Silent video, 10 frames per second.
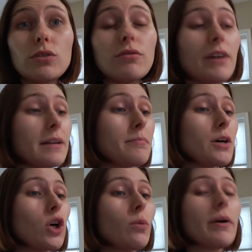to
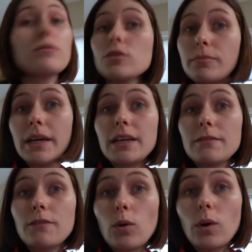Venmo my
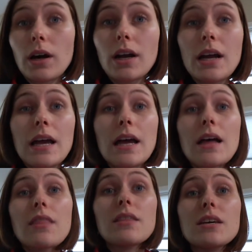roommate for
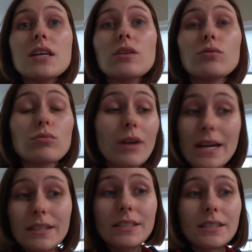the
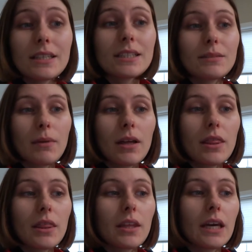rent this
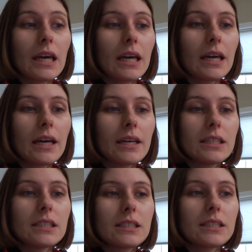month,
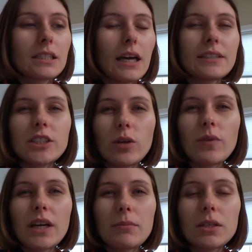and I don't
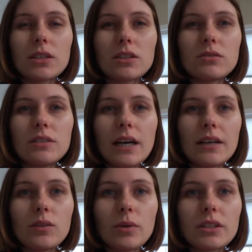think I'm gonna include
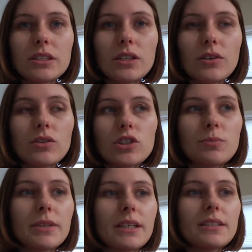that in the weekly total
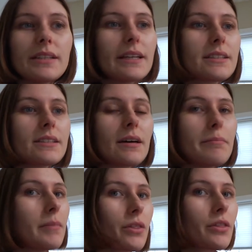just because that's a
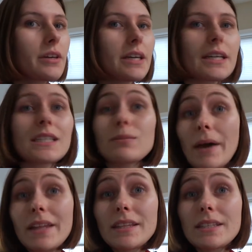monthly
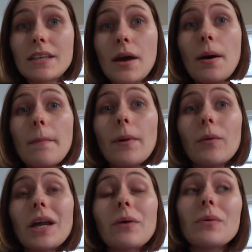expense, but
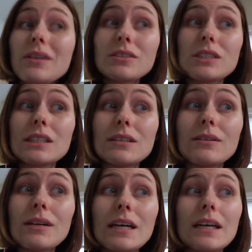what I will
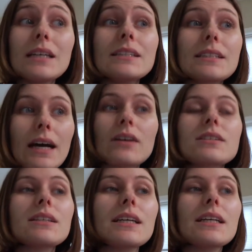do is
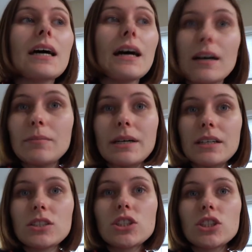calculate how
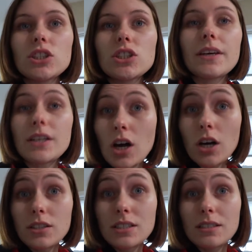much it
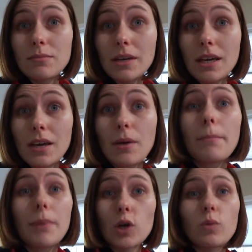costs me
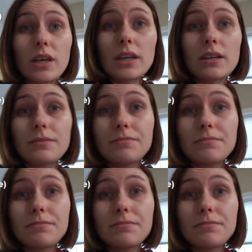per week.